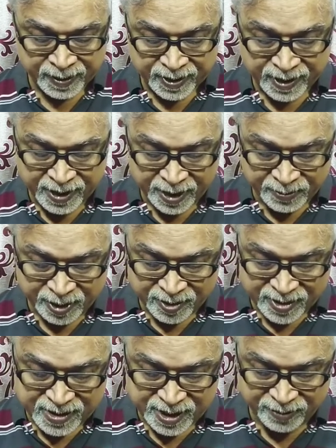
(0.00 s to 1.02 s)
that they may
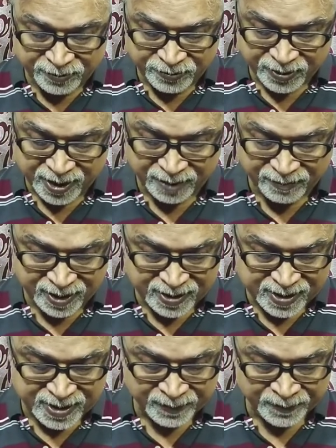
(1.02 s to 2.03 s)
receive
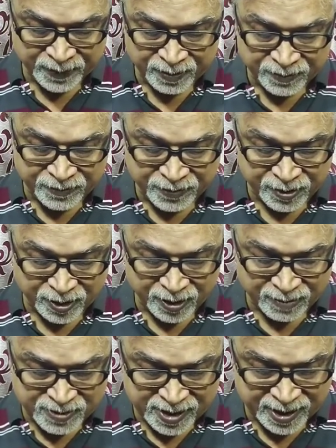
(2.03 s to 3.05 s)
forgiveness
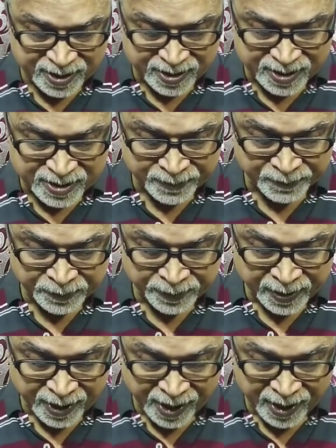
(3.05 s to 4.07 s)
of sins
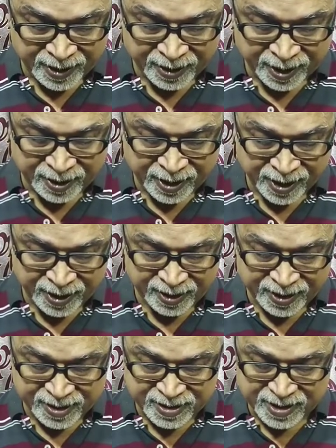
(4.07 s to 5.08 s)
and an
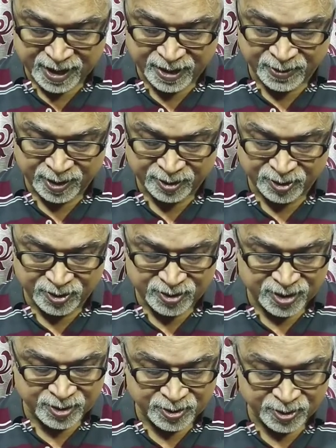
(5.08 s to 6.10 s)
inheritance among
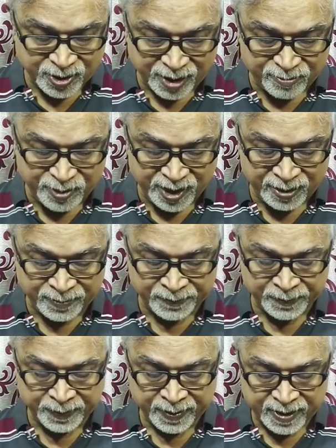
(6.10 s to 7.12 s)
those who have been
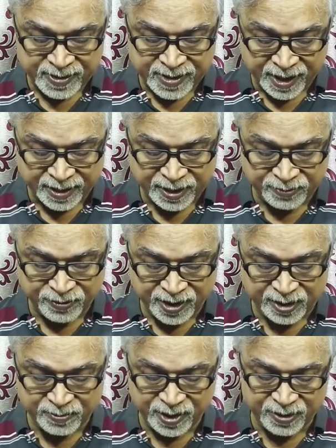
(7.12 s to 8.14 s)

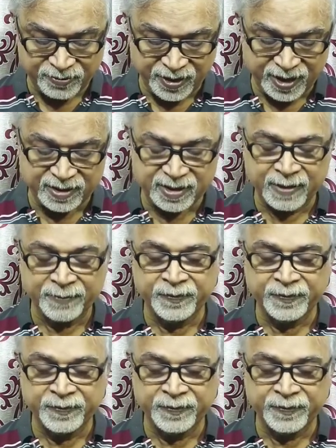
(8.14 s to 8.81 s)
sanctified by faith